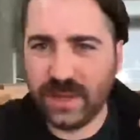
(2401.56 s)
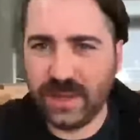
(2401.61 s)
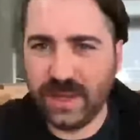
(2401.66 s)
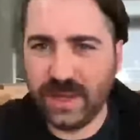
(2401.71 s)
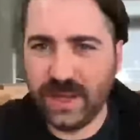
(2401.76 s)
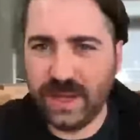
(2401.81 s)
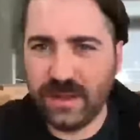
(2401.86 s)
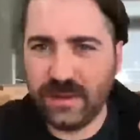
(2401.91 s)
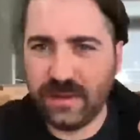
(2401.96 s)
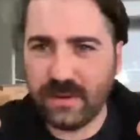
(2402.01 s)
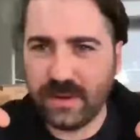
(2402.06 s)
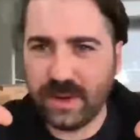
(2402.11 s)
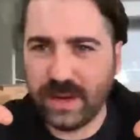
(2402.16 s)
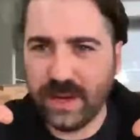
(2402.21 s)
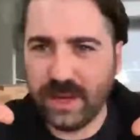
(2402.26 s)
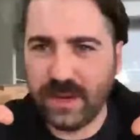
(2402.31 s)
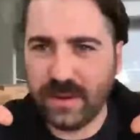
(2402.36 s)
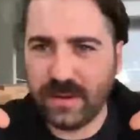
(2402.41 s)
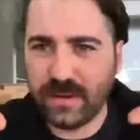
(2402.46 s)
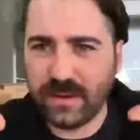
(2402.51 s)
here,
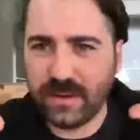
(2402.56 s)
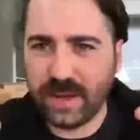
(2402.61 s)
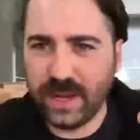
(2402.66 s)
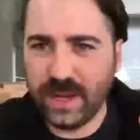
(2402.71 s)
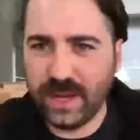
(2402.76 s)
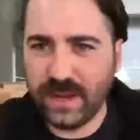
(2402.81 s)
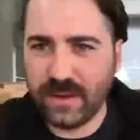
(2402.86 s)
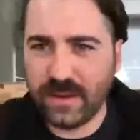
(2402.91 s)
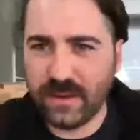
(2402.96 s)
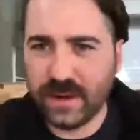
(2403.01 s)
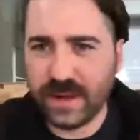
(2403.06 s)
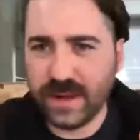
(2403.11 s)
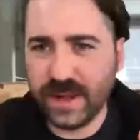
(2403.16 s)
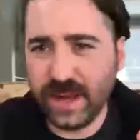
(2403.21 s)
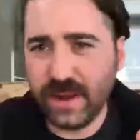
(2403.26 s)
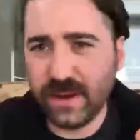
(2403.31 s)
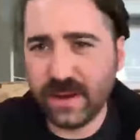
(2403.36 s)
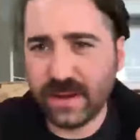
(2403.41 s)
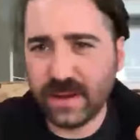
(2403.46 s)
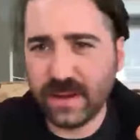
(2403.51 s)
here, here, and
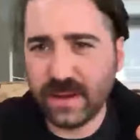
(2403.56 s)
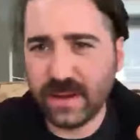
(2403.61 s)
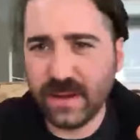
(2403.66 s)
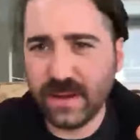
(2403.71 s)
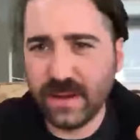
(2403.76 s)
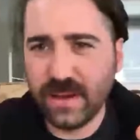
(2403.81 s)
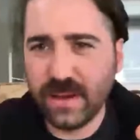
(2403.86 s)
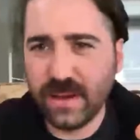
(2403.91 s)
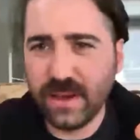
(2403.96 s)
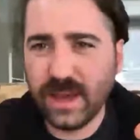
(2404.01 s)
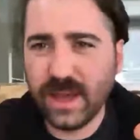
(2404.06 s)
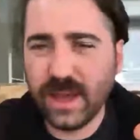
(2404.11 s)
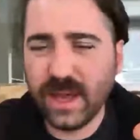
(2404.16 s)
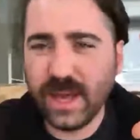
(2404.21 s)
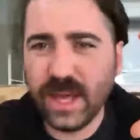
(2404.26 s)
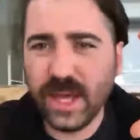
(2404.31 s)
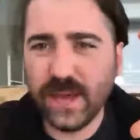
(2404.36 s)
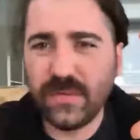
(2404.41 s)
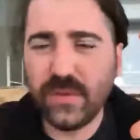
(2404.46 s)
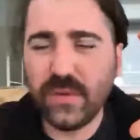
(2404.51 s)
here.
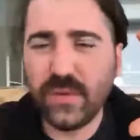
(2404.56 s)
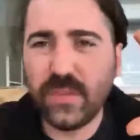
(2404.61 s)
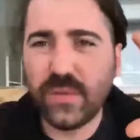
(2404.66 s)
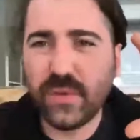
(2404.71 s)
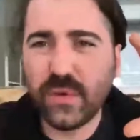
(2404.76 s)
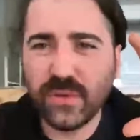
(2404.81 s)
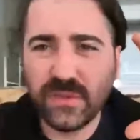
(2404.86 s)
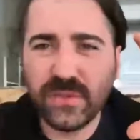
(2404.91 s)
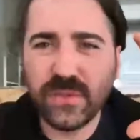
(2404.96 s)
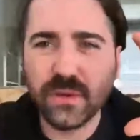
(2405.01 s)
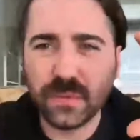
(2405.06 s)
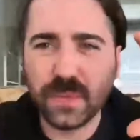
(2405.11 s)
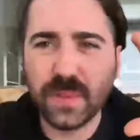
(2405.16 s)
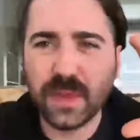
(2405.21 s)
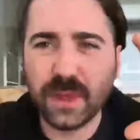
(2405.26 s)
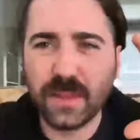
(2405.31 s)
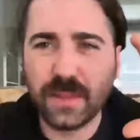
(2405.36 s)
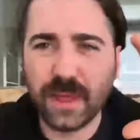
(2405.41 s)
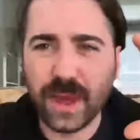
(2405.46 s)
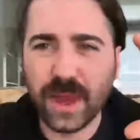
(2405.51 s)
If you put
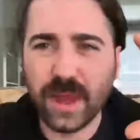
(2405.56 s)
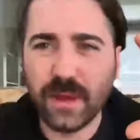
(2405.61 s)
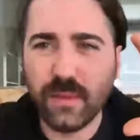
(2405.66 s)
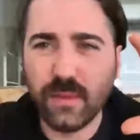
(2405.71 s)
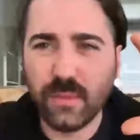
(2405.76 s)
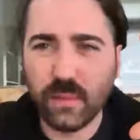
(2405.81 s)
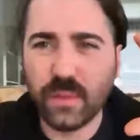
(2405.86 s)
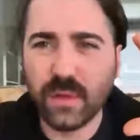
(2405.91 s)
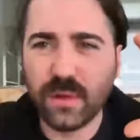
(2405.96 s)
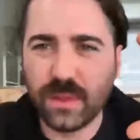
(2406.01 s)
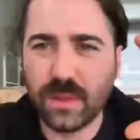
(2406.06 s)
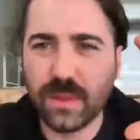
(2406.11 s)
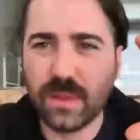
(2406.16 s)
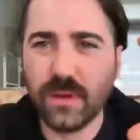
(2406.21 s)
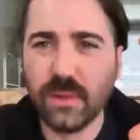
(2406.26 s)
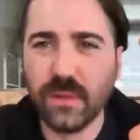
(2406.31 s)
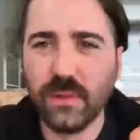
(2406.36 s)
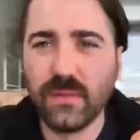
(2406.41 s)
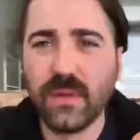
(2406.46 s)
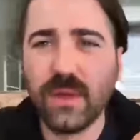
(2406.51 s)
something there in one of
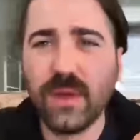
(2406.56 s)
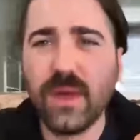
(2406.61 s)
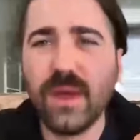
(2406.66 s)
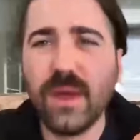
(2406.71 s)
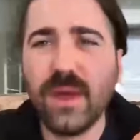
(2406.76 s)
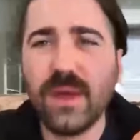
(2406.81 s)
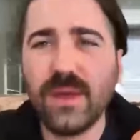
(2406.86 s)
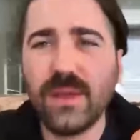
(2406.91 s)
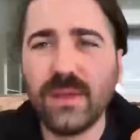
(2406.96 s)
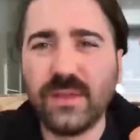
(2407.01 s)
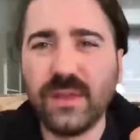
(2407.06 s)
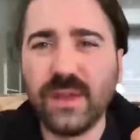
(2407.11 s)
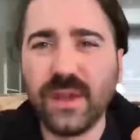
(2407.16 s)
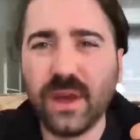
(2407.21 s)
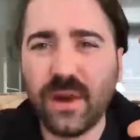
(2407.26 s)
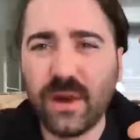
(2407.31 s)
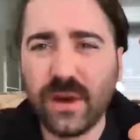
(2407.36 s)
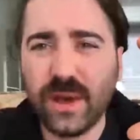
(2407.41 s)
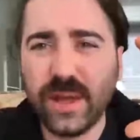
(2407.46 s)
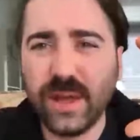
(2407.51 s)
those, the
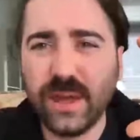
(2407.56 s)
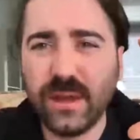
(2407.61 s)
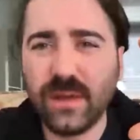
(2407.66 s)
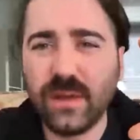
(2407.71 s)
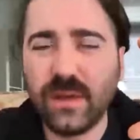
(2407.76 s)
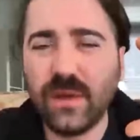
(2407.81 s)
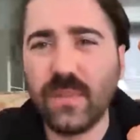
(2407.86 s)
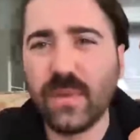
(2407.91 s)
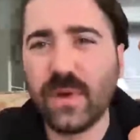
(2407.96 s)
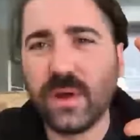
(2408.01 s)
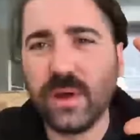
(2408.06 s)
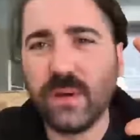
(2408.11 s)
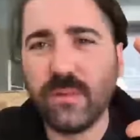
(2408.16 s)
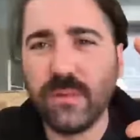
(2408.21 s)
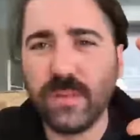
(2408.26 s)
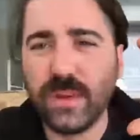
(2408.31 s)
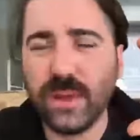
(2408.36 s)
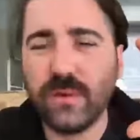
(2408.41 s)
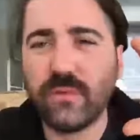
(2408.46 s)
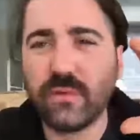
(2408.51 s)
human eye
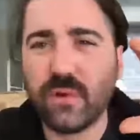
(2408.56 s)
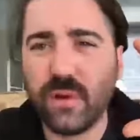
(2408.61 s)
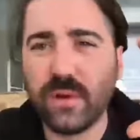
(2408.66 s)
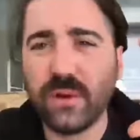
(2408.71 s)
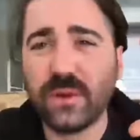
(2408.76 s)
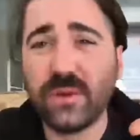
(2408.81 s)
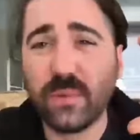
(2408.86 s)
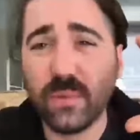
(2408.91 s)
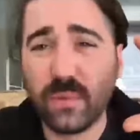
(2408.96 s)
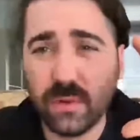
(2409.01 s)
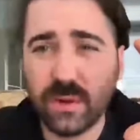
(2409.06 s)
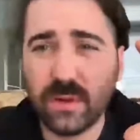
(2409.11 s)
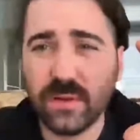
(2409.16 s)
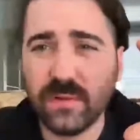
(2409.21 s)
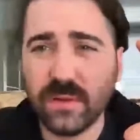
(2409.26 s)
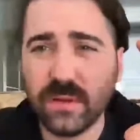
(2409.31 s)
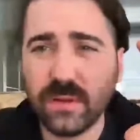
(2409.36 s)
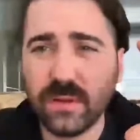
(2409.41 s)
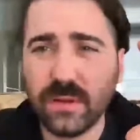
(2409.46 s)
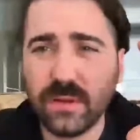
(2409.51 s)
will be drawn
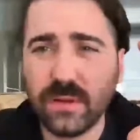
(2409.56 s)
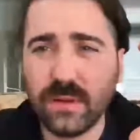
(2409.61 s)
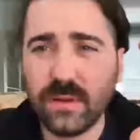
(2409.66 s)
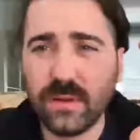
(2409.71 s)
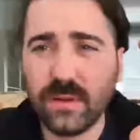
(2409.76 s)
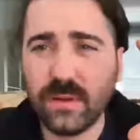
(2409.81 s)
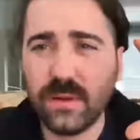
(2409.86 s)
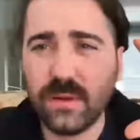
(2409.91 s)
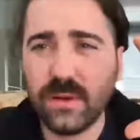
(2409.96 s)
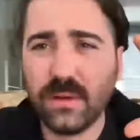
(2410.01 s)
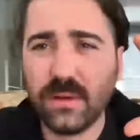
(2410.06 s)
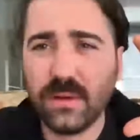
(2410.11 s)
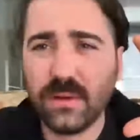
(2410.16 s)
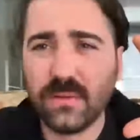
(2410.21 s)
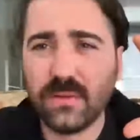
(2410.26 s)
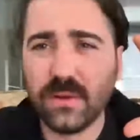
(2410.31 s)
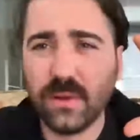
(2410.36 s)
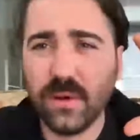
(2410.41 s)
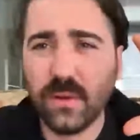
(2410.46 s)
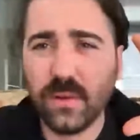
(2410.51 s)
towards it.
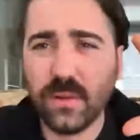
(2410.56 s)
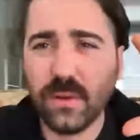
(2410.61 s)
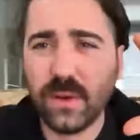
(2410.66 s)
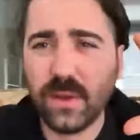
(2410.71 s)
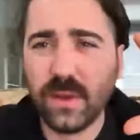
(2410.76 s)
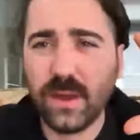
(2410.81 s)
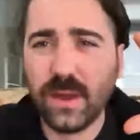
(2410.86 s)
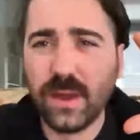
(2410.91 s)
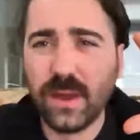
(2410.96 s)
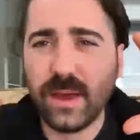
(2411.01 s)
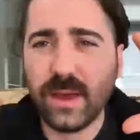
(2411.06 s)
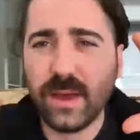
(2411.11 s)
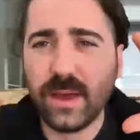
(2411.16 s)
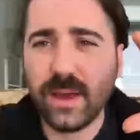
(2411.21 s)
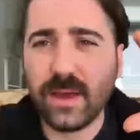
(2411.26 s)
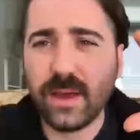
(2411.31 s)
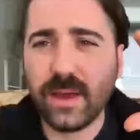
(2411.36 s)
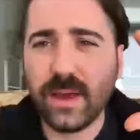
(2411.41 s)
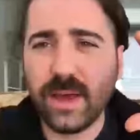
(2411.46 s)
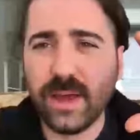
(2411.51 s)
So
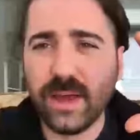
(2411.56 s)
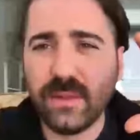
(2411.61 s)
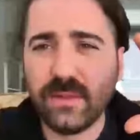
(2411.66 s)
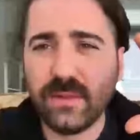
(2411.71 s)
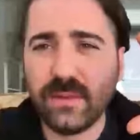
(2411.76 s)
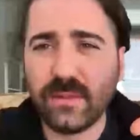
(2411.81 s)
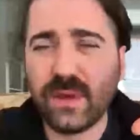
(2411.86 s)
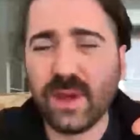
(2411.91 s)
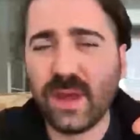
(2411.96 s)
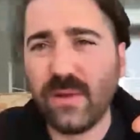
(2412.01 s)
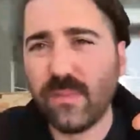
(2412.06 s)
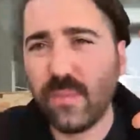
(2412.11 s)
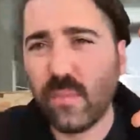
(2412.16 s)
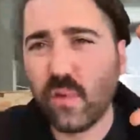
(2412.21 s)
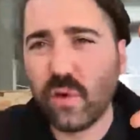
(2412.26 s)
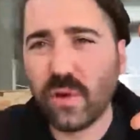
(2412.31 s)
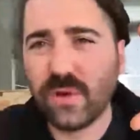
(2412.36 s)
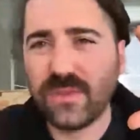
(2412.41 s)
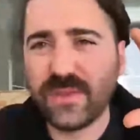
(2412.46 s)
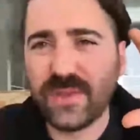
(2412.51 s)
it's kind of
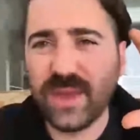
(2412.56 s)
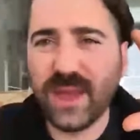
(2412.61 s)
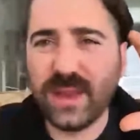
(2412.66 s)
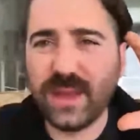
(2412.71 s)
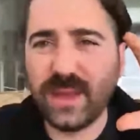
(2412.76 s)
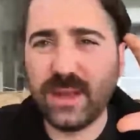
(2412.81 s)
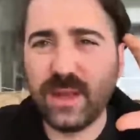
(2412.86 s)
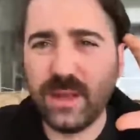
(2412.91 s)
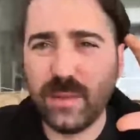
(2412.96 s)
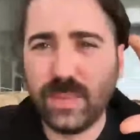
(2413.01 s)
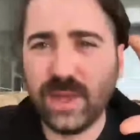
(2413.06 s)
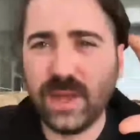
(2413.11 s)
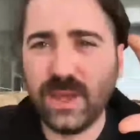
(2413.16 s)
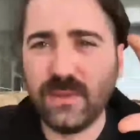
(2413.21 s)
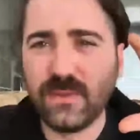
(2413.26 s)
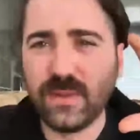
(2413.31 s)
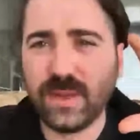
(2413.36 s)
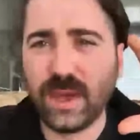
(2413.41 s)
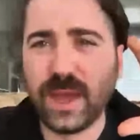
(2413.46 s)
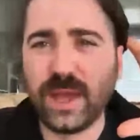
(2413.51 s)
more aesthetically
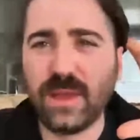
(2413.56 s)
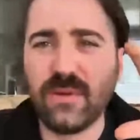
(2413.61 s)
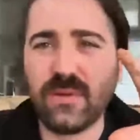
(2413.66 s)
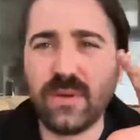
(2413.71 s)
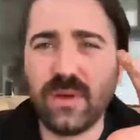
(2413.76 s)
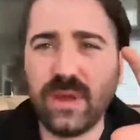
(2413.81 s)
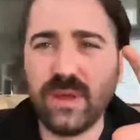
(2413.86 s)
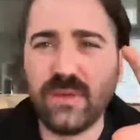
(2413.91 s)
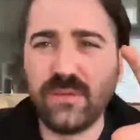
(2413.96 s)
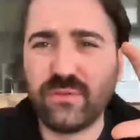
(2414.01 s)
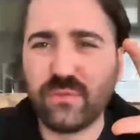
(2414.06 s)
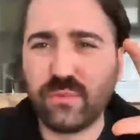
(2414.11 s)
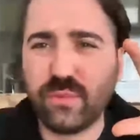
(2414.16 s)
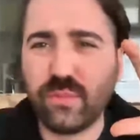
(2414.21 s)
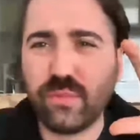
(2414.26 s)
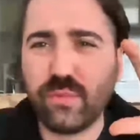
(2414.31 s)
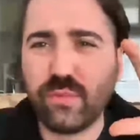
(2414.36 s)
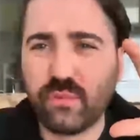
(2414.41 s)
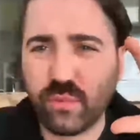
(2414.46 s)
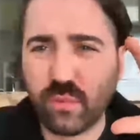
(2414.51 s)
pleasing, and your eye is
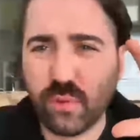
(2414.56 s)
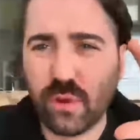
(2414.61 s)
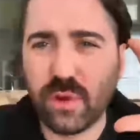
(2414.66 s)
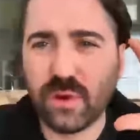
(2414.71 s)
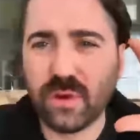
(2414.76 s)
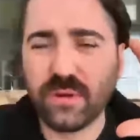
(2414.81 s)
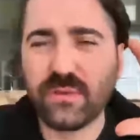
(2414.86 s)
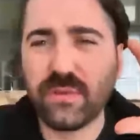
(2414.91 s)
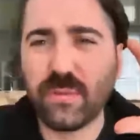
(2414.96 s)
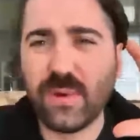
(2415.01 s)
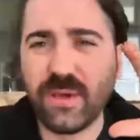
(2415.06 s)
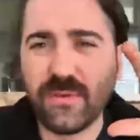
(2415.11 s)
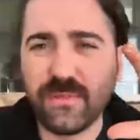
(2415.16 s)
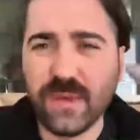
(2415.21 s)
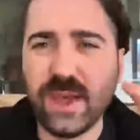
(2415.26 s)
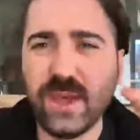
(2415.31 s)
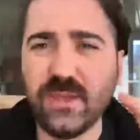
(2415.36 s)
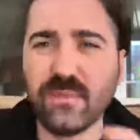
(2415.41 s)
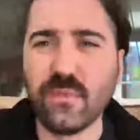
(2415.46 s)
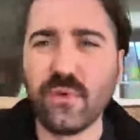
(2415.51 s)
drawn to my
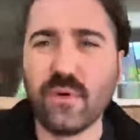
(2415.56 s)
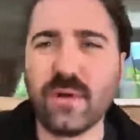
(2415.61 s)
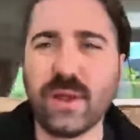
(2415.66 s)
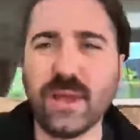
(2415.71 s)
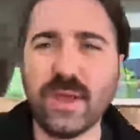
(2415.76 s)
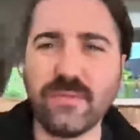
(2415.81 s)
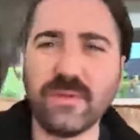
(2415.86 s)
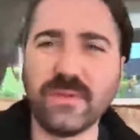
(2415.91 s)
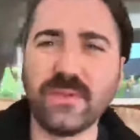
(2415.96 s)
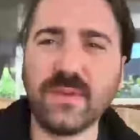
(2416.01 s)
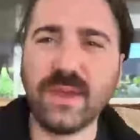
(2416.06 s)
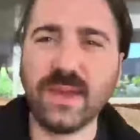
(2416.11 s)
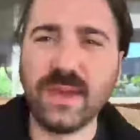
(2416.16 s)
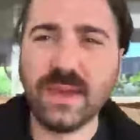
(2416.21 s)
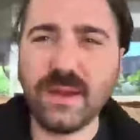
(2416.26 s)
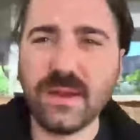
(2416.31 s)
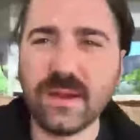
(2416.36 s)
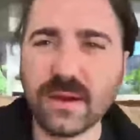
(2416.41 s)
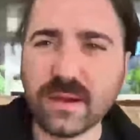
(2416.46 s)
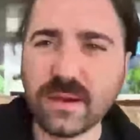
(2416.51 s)
face more if it's
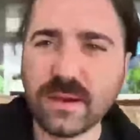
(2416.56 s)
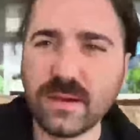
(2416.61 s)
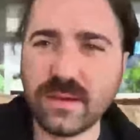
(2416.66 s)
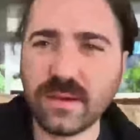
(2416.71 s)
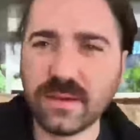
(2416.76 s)
here